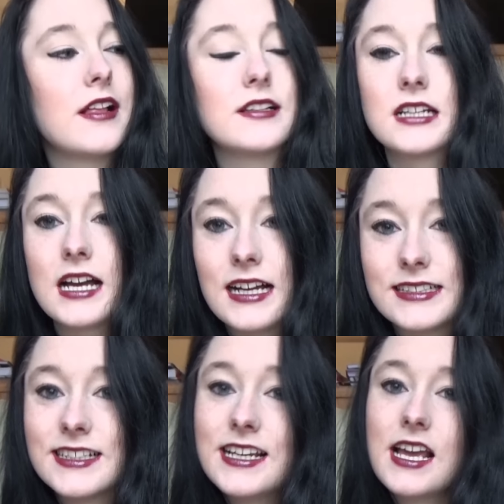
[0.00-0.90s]
Helena
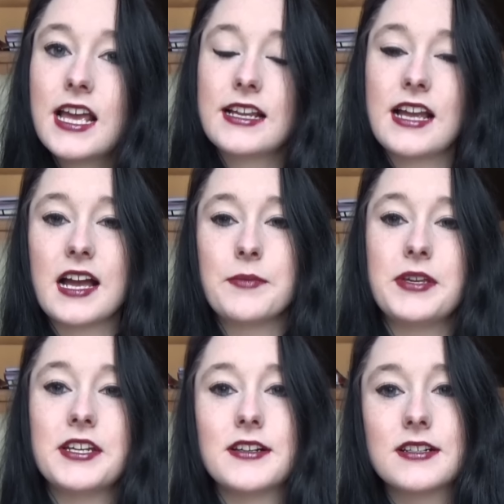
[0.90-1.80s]
and Guy
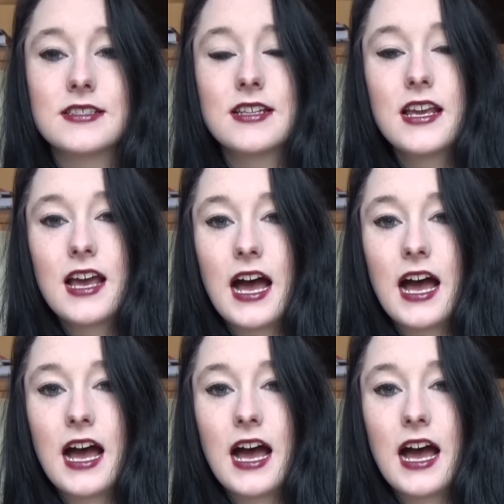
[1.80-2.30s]
Pearce,